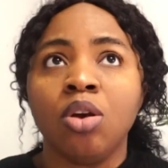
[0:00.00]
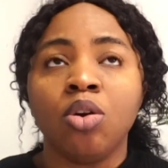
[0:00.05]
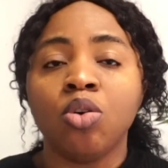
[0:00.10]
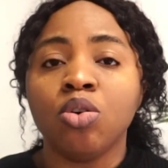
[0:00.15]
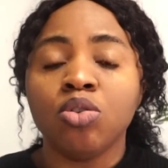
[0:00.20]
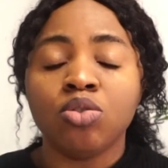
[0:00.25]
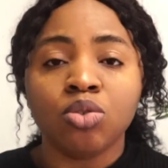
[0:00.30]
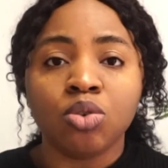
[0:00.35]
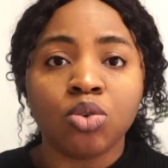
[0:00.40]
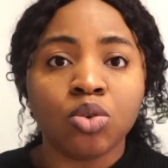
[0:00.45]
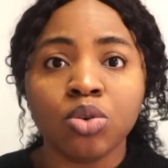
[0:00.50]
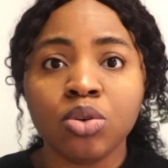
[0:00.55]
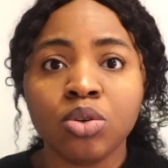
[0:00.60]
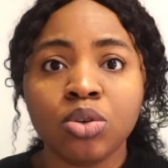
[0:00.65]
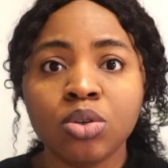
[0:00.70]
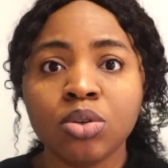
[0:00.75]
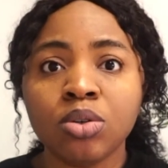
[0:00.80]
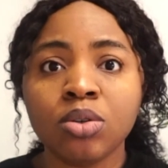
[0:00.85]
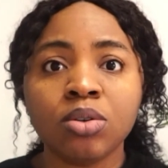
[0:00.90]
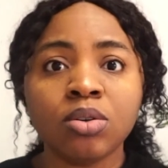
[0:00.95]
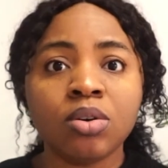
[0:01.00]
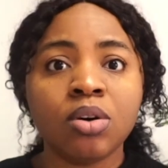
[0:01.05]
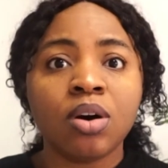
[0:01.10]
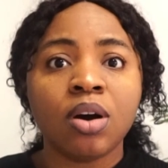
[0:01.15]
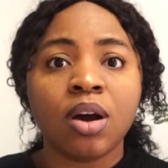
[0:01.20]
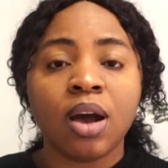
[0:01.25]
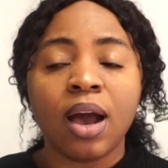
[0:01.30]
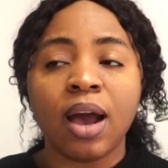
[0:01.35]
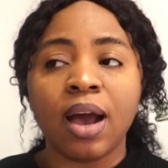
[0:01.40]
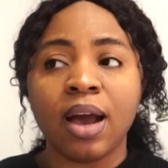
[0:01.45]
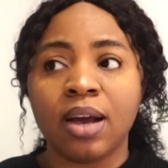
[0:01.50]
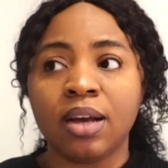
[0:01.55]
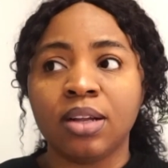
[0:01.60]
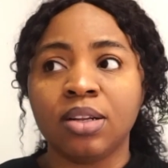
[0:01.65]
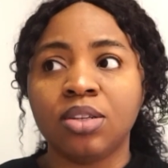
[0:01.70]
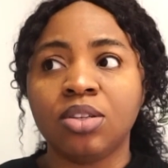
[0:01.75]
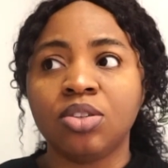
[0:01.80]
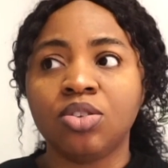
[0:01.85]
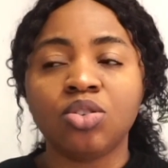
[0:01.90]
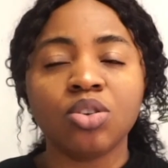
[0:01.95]
Go to Google
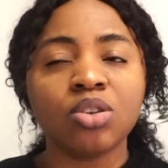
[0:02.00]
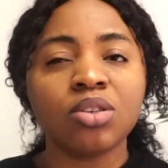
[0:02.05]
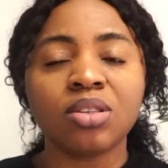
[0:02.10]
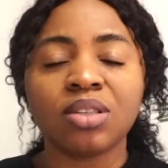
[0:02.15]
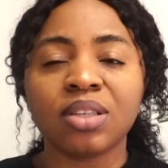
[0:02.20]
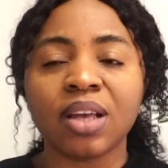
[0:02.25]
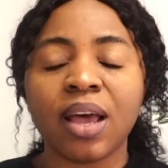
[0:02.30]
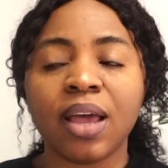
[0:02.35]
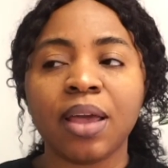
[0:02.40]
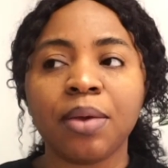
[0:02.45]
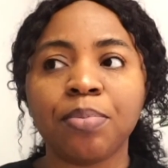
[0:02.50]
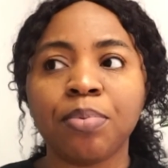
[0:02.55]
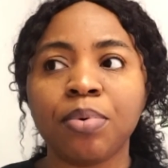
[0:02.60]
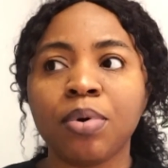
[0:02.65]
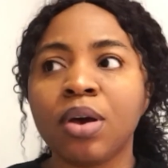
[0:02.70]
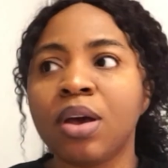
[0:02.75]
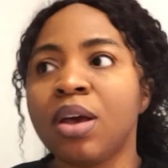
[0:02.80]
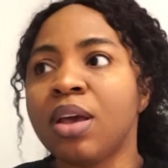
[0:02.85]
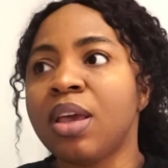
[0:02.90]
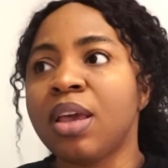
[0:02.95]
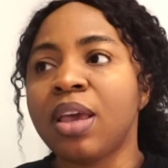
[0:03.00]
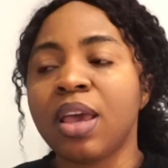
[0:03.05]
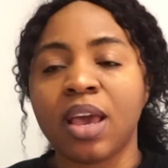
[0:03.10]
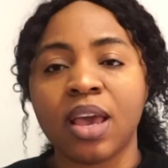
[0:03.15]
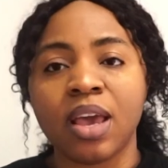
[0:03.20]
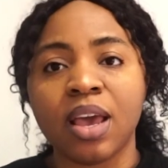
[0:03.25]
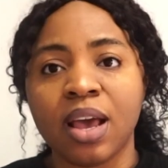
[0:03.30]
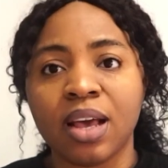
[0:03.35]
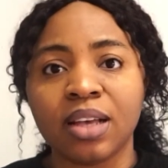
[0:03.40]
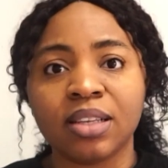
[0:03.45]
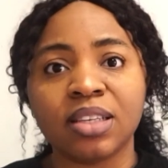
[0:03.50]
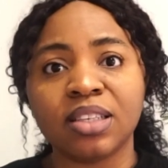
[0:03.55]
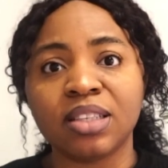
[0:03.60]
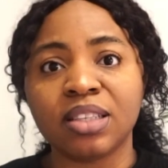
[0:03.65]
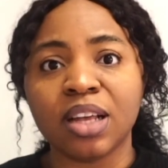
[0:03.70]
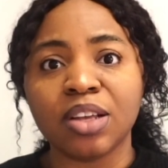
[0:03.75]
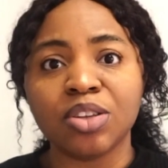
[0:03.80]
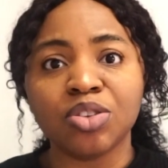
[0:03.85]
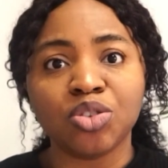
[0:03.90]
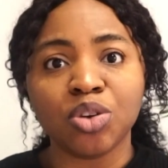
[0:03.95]
and just type care
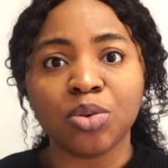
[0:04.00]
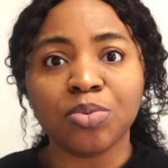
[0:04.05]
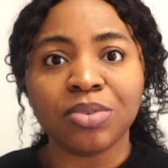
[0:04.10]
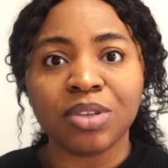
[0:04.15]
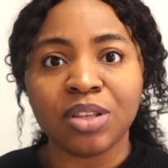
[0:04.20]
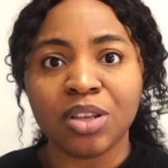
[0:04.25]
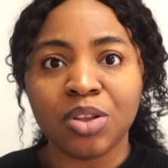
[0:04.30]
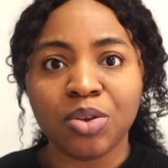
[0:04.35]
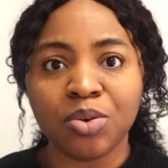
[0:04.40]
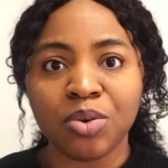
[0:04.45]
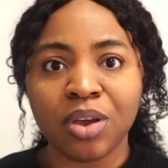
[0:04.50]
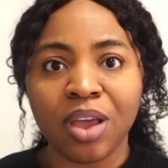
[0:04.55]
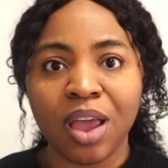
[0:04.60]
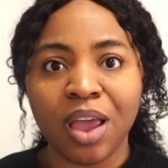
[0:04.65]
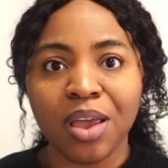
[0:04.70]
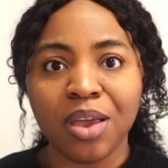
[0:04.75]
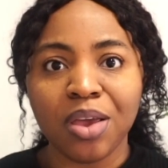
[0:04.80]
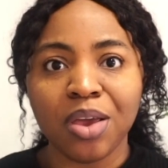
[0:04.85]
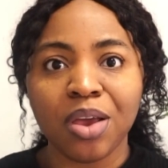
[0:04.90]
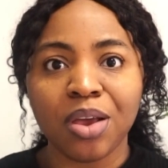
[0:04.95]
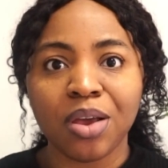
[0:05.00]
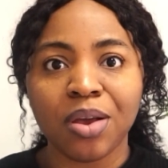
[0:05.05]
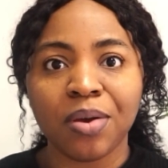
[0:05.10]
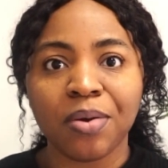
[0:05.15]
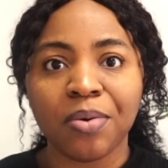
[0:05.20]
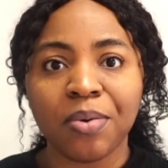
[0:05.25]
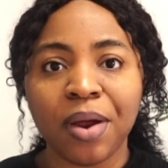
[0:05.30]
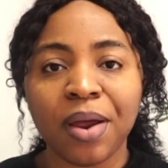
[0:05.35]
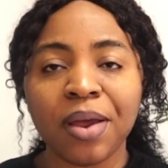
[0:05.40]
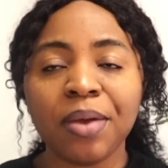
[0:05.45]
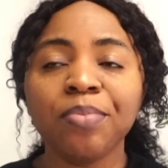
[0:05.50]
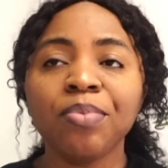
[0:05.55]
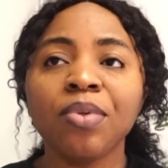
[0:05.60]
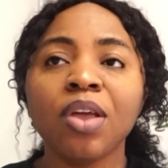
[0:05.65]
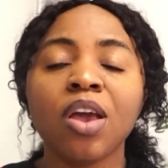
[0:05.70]
assistant jobs in the UK, right?